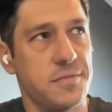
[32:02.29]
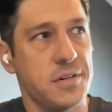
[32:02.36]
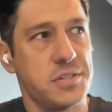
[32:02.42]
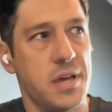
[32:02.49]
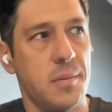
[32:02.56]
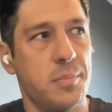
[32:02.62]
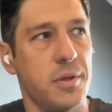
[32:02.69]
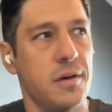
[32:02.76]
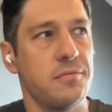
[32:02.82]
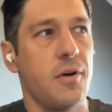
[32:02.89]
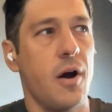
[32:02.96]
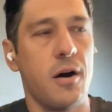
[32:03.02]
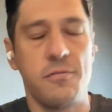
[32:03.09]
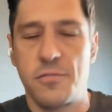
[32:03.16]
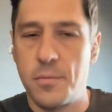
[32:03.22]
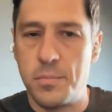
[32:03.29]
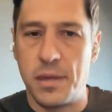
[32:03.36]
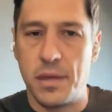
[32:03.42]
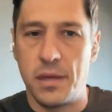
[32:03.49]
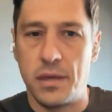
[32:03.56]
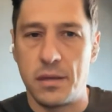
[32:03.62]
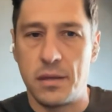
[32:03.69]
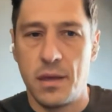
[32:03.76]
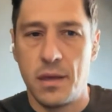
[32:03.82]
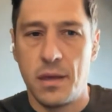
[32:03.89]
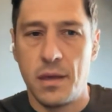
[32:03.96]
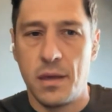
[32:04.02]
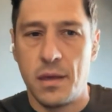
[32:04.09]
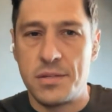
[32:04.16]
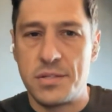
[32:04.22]
for example, have gone from being
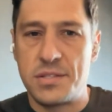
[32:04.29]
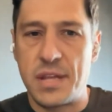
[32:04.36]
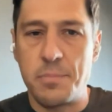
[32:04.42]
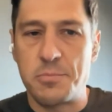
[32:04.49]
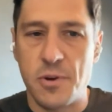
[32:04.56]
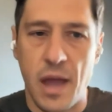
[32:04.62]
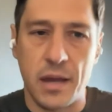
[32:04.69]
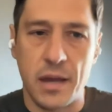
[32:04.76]
step